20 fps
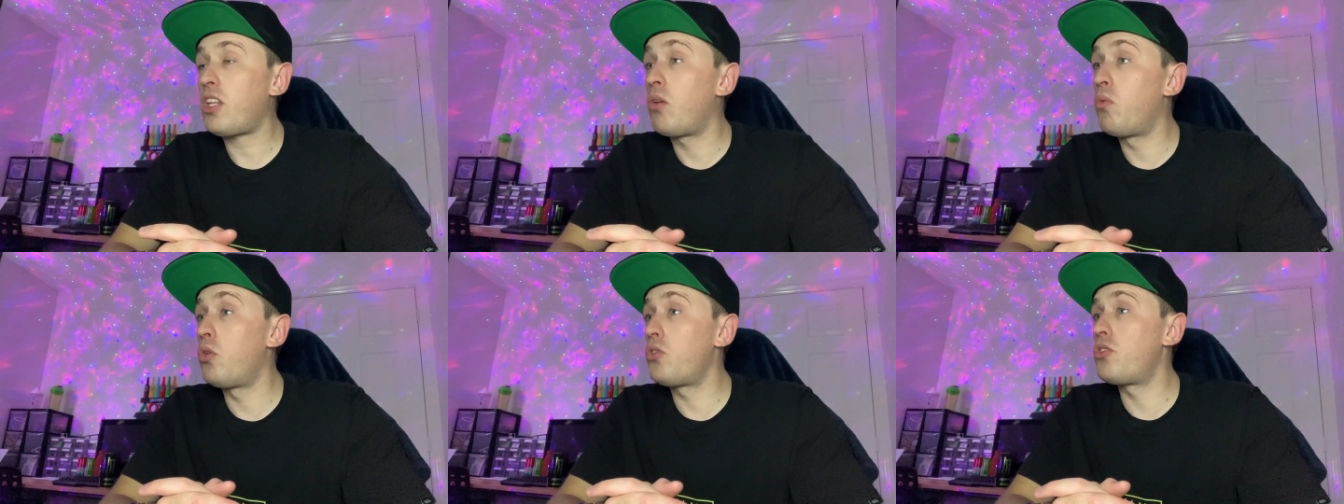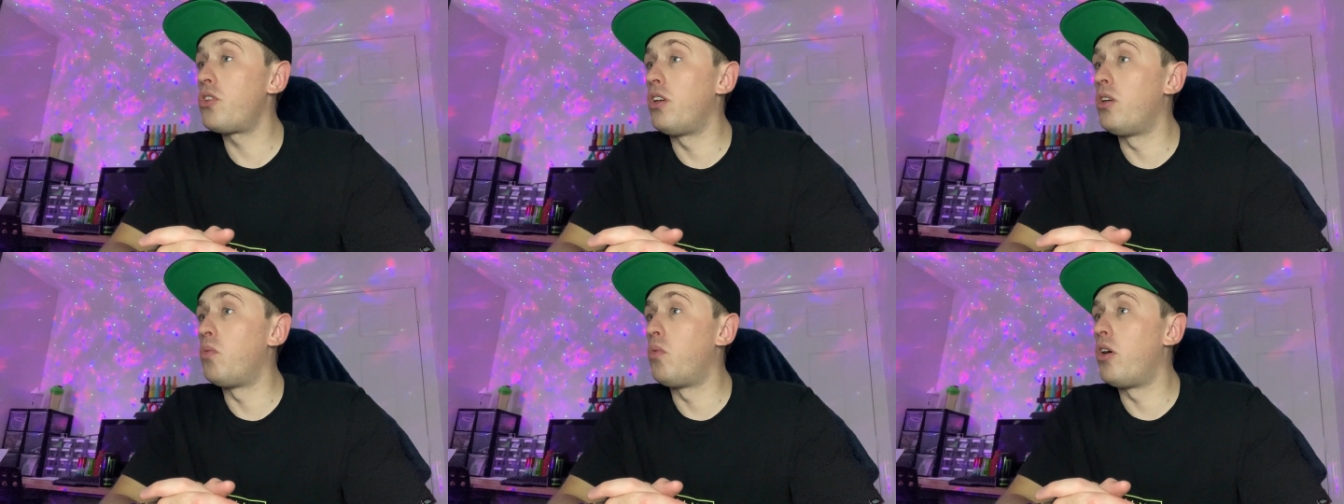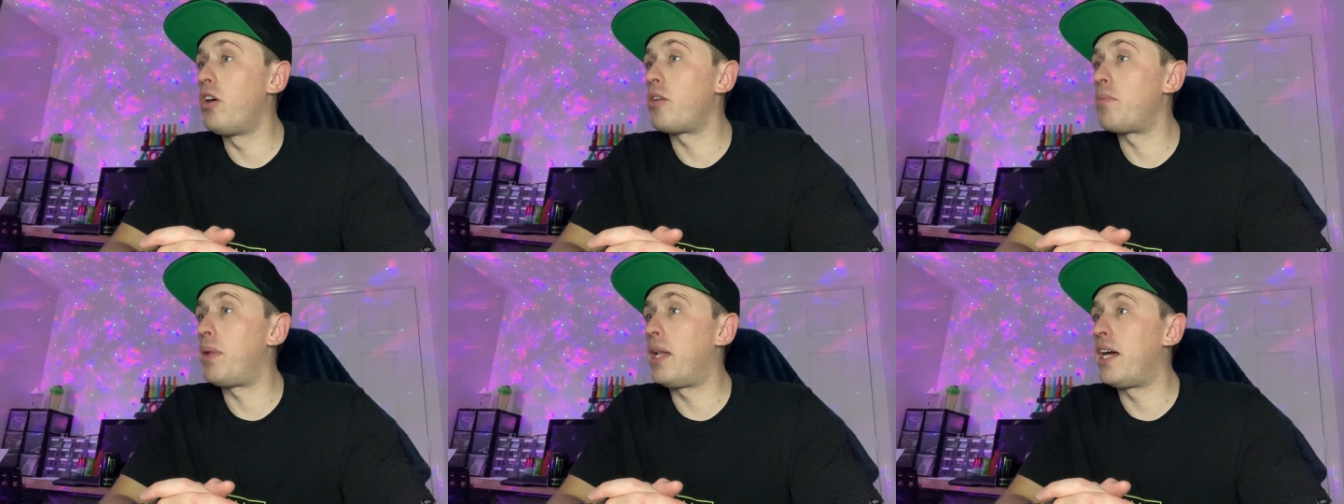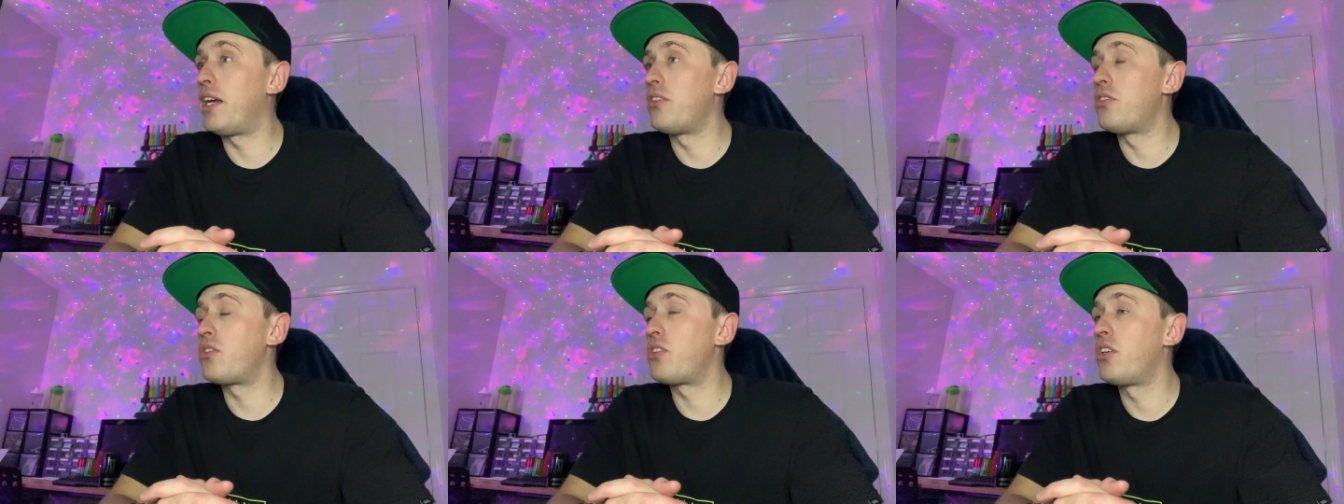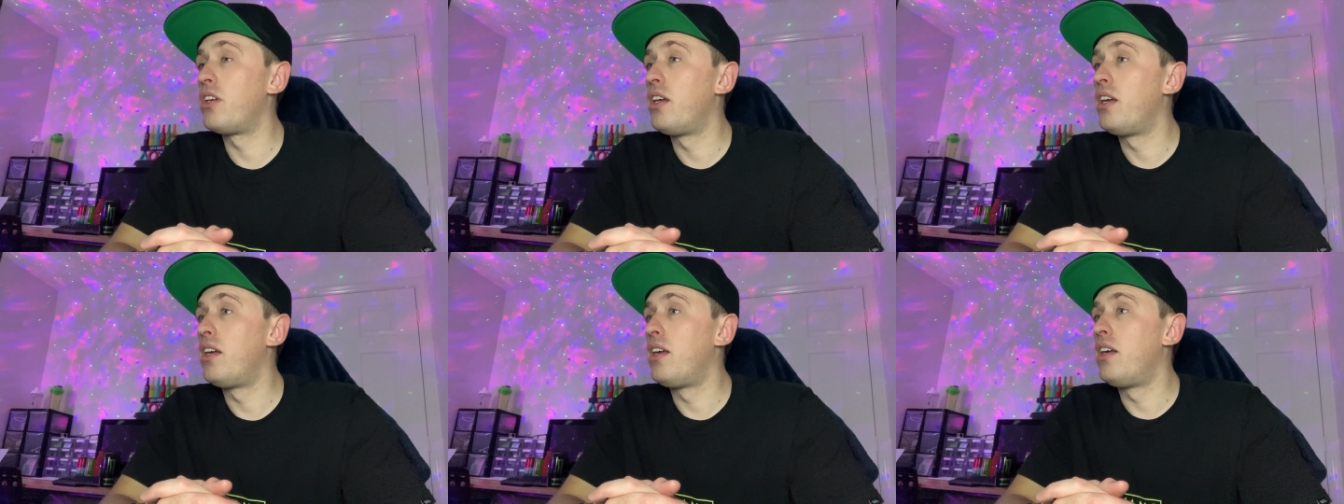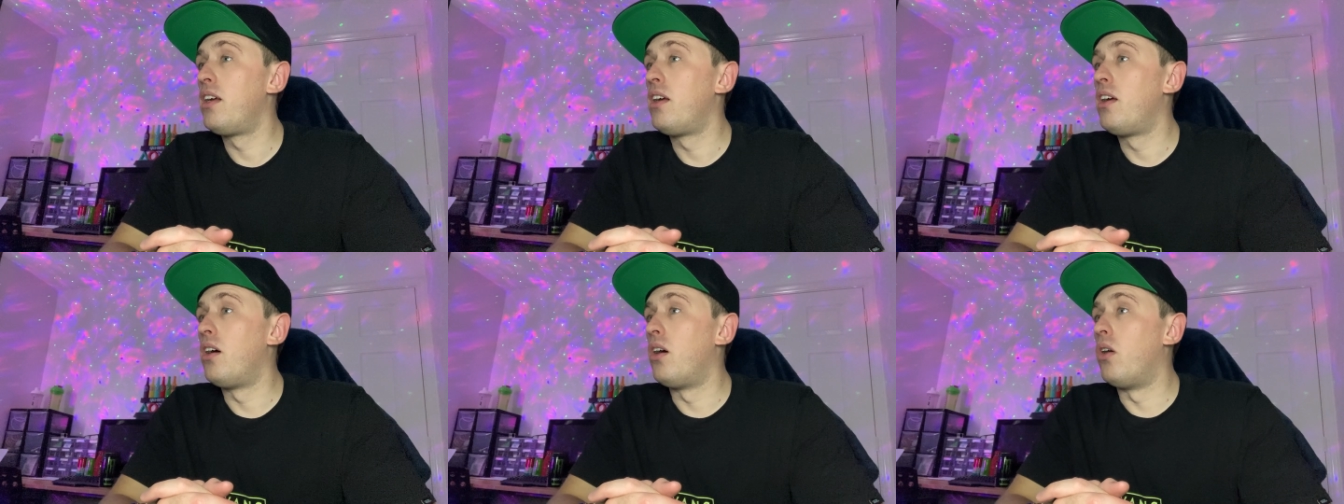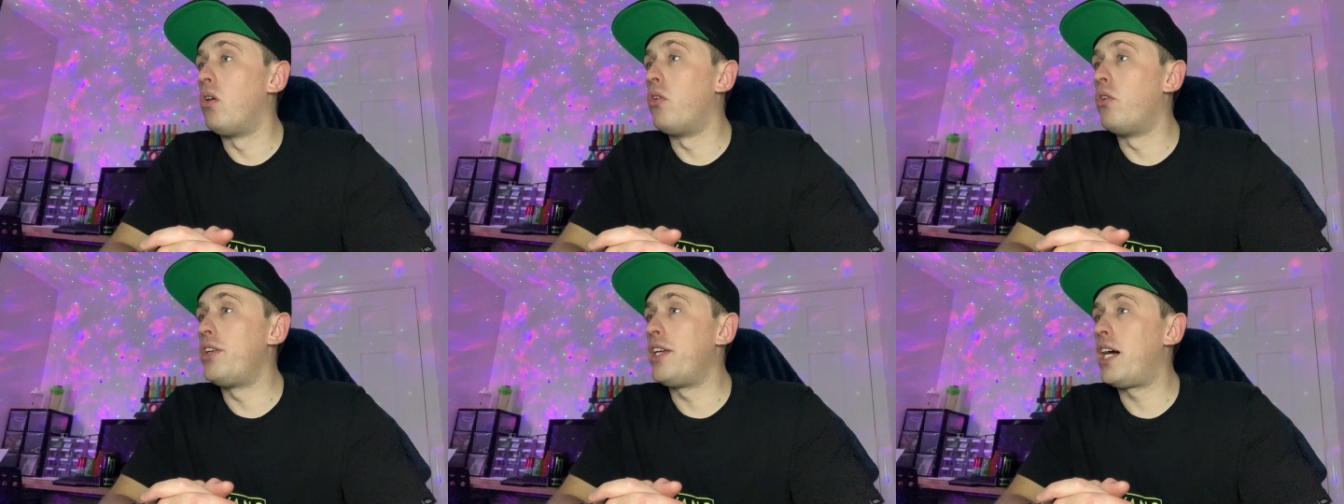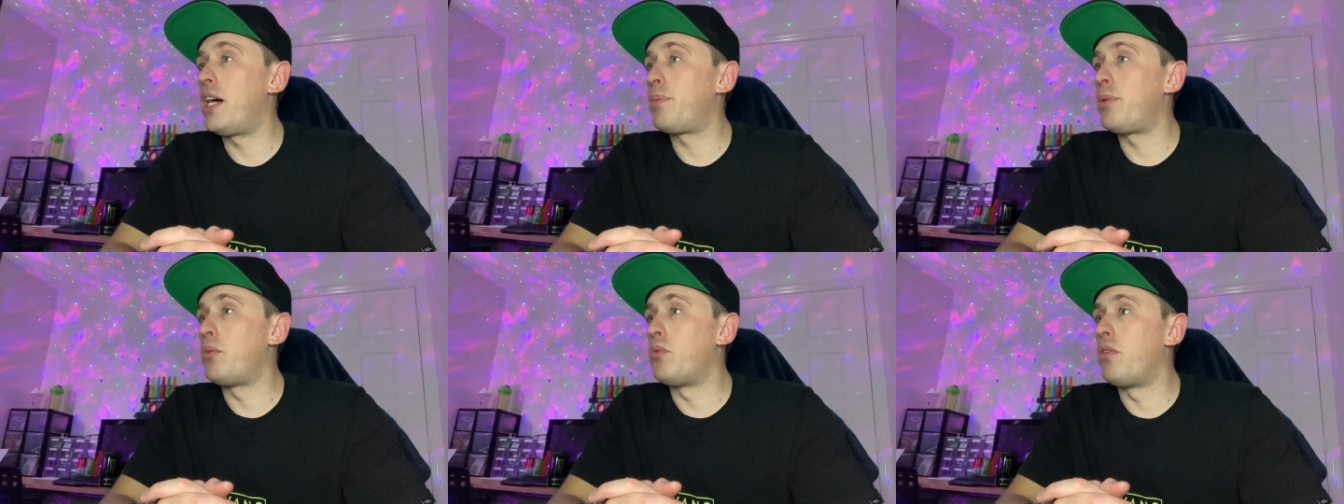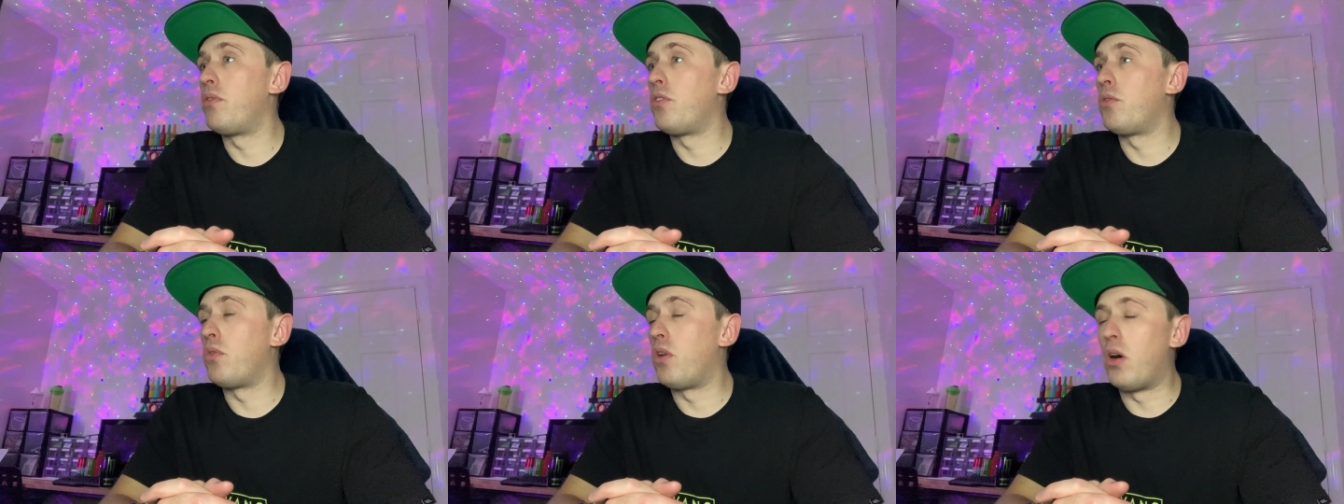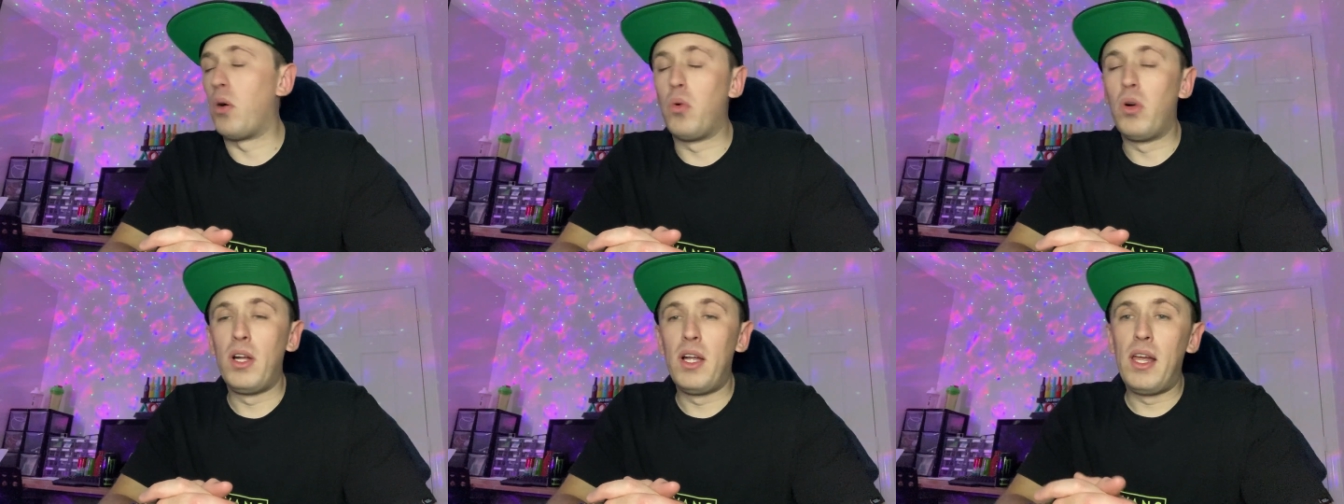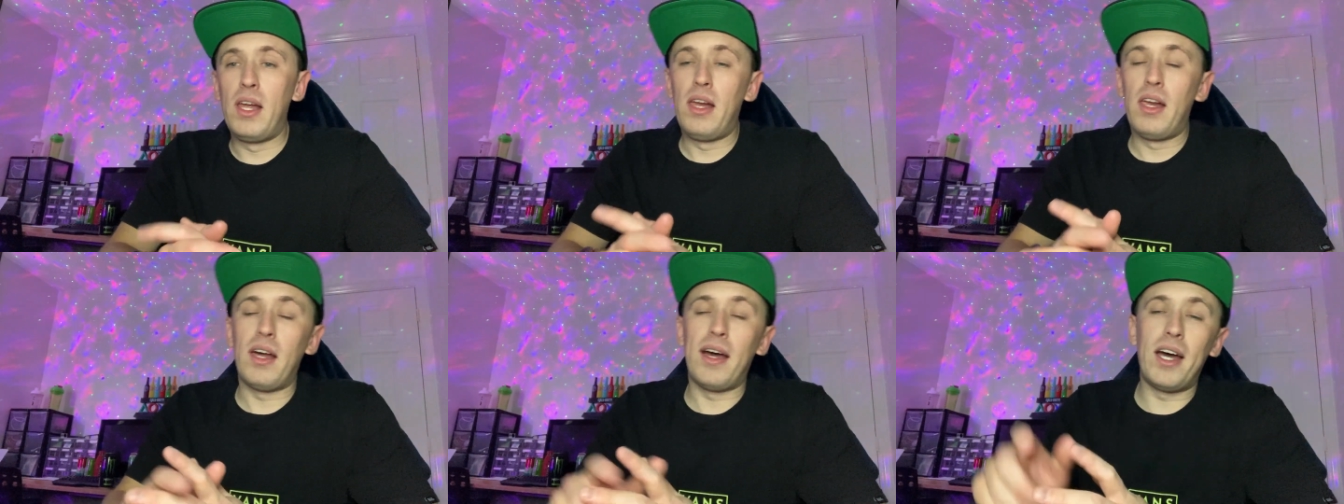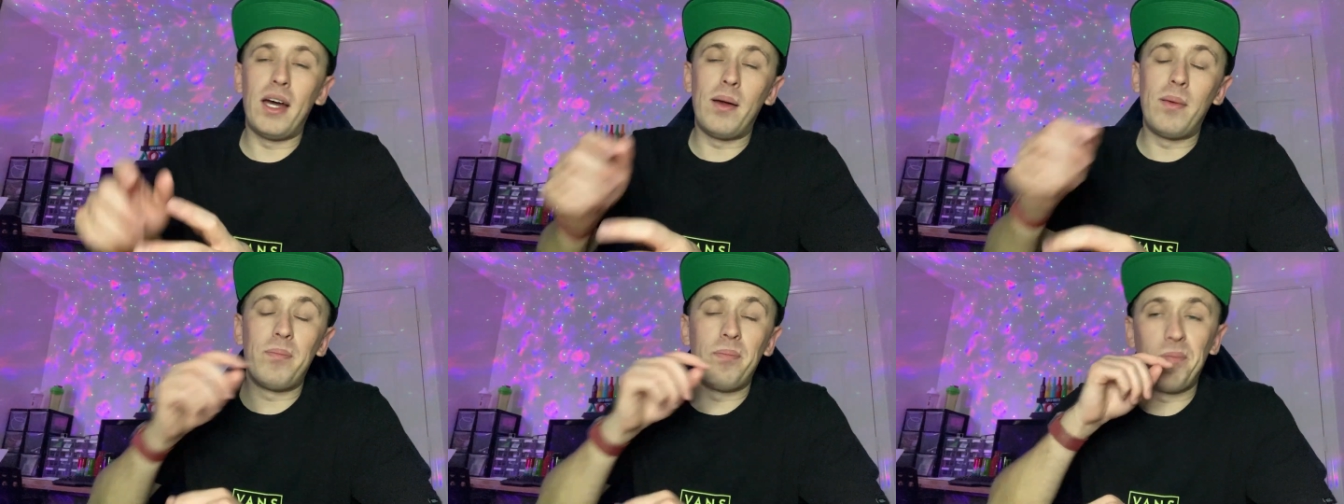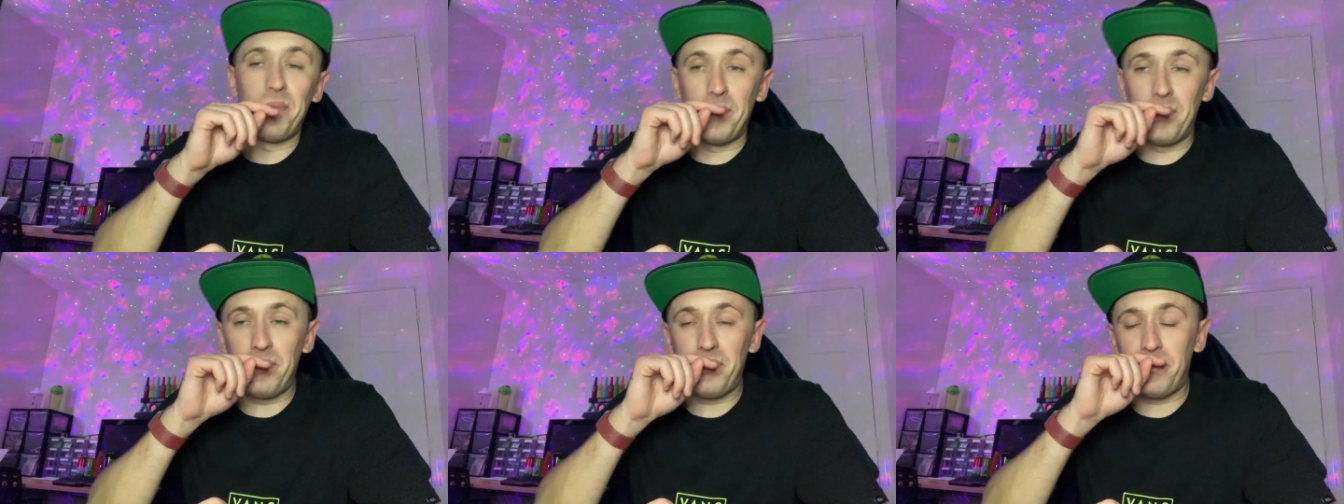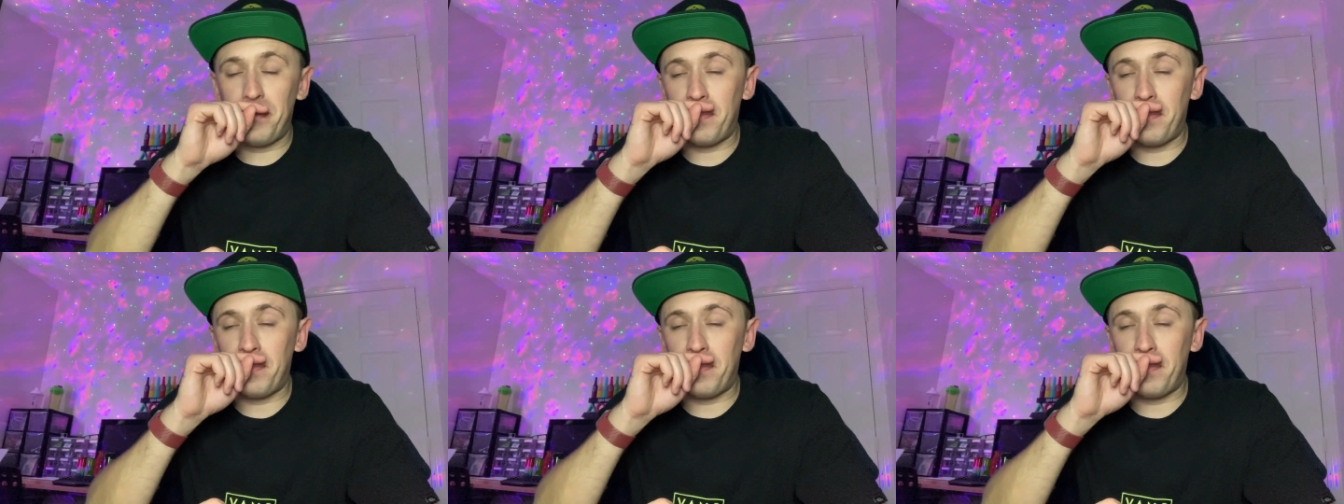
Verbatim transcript: What are your work plans? Or are you happy with your role? Um,